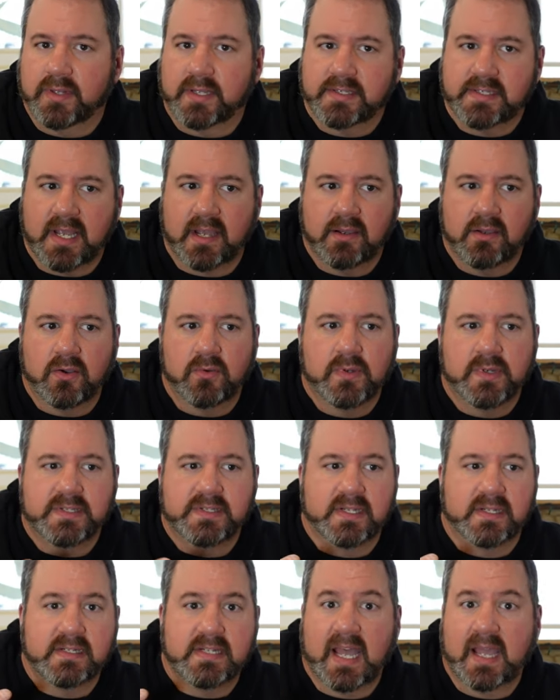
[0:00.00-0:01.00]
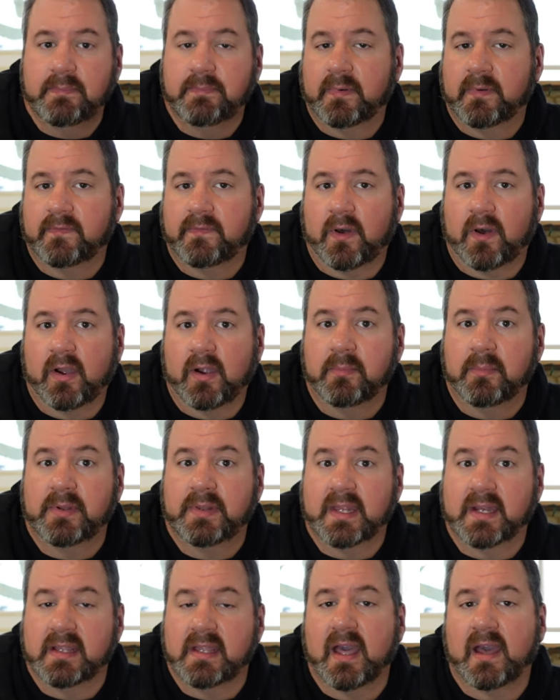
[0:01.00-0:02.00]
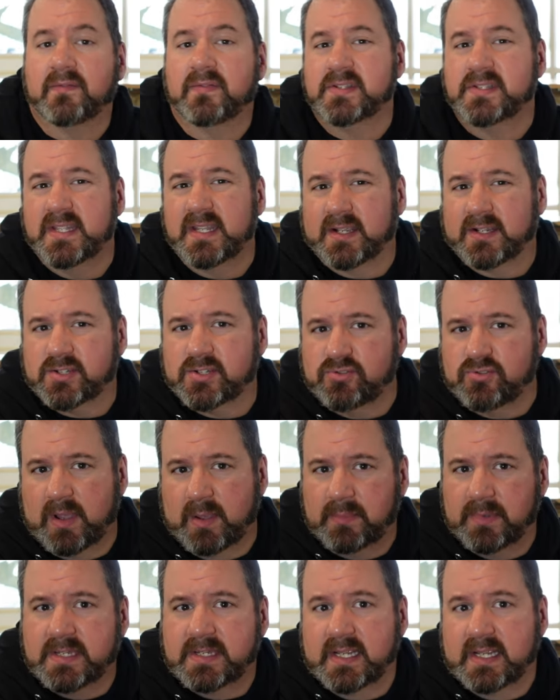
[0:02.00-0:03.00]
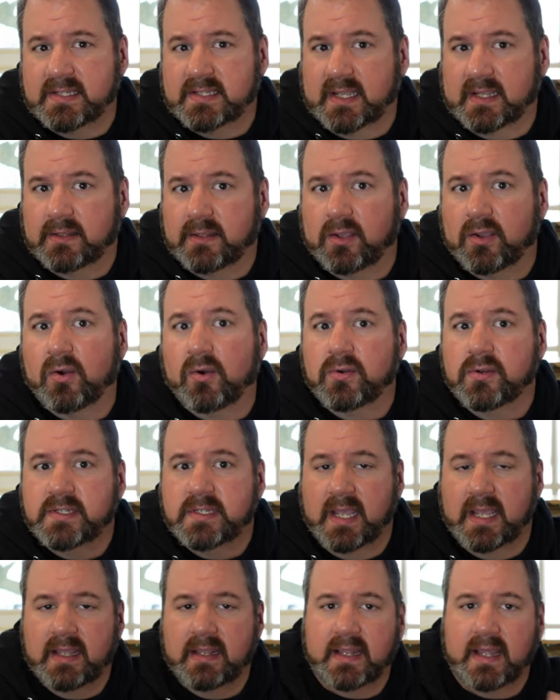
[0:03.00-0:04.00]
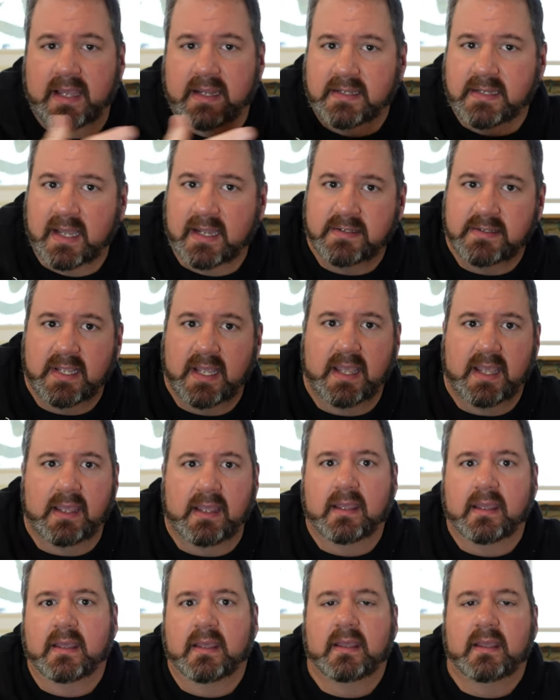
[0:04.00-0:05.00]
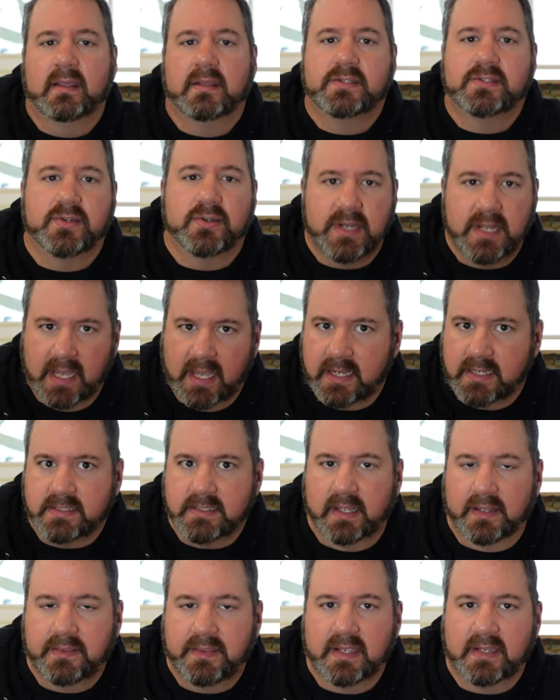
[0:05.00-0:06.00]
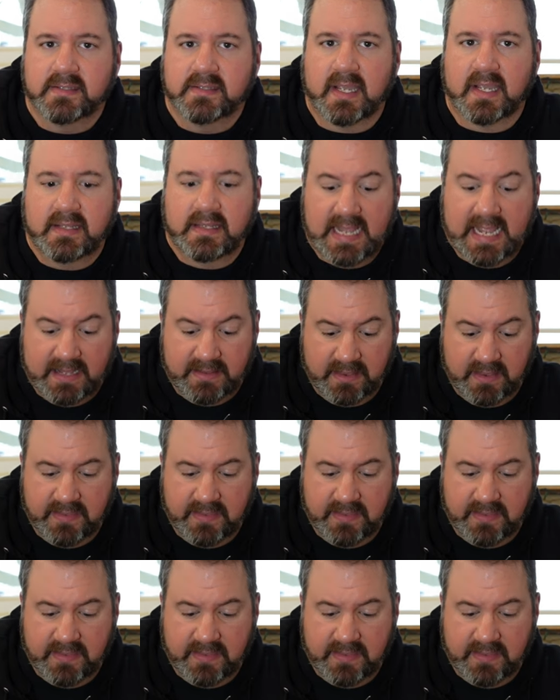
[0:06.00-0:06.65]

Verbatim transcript: The sangu is the type of armor that covers the extremities like the kote, the haidate, suneate, things like that.